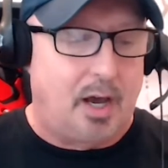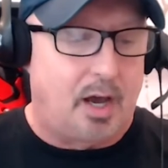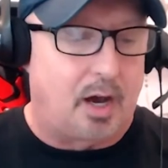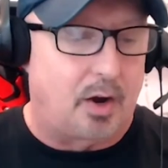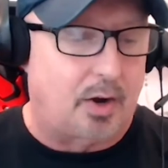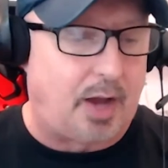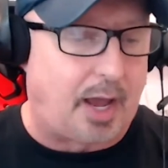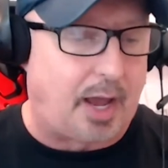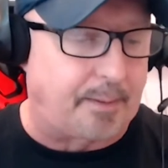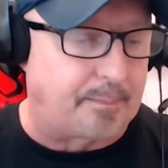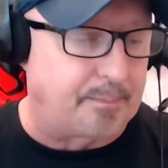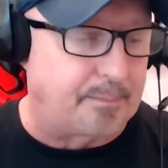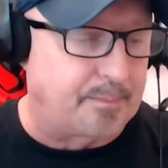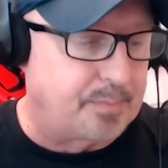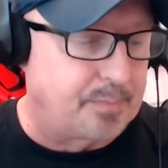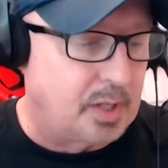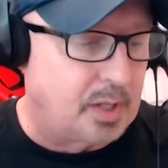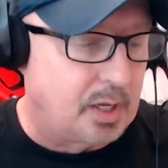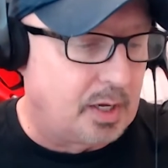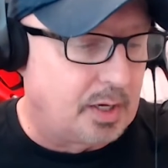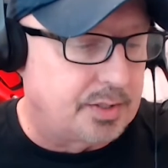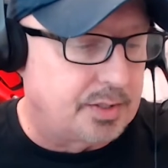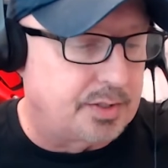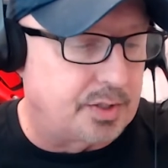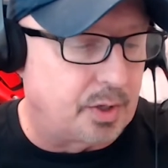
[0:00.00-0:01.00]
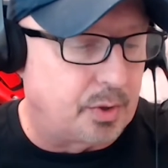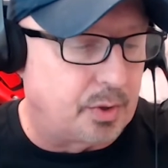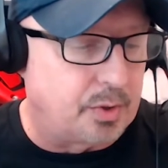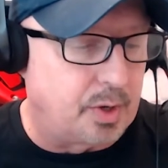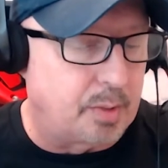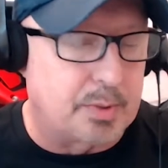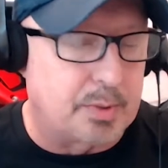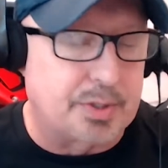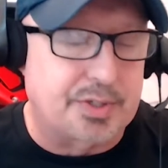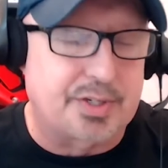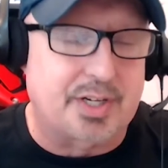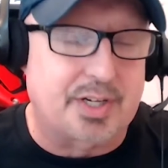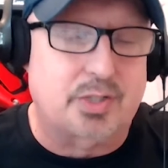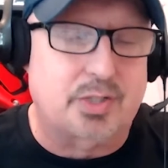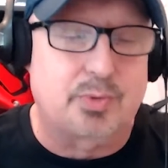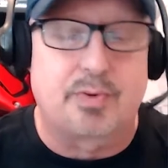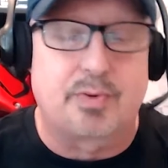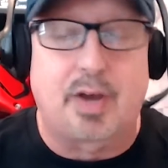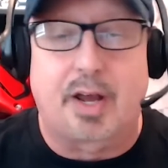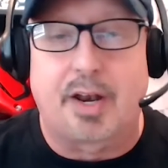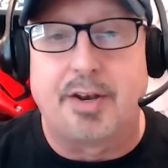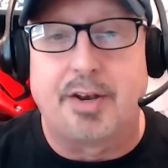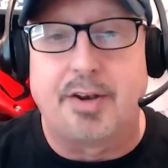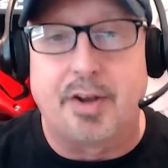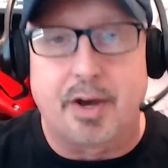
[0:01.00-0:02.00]
Okay, so number 6, we've
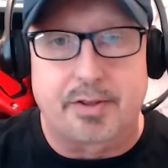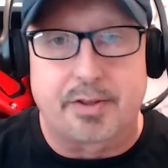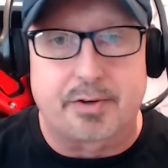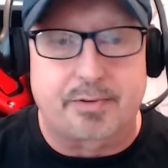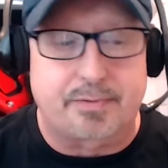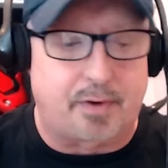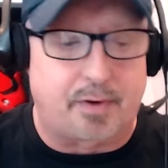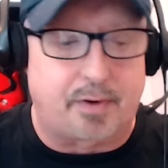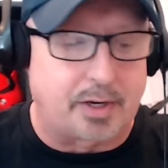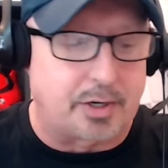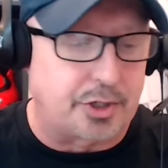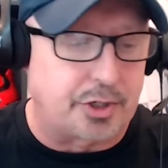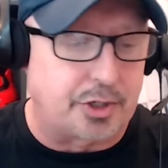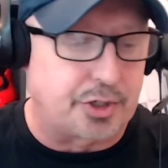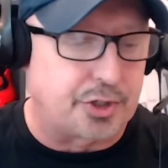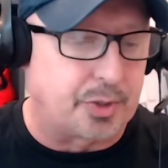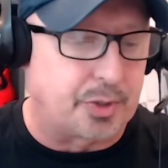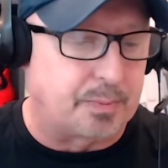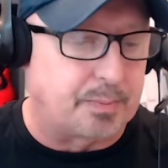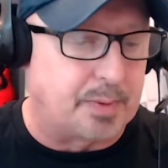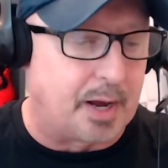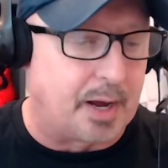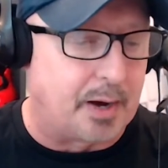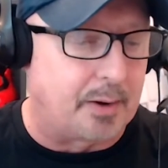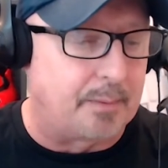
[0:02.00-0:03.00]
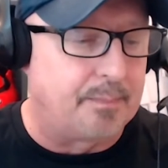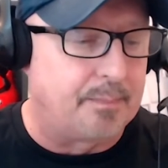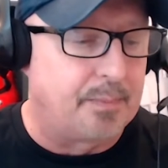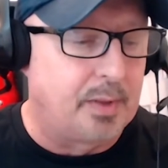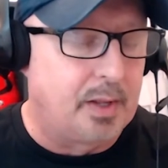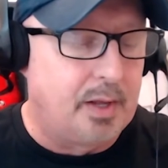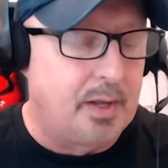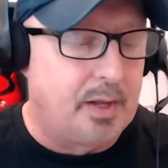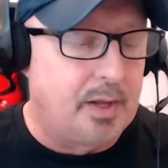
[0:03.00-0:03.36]
got another fighter ship now,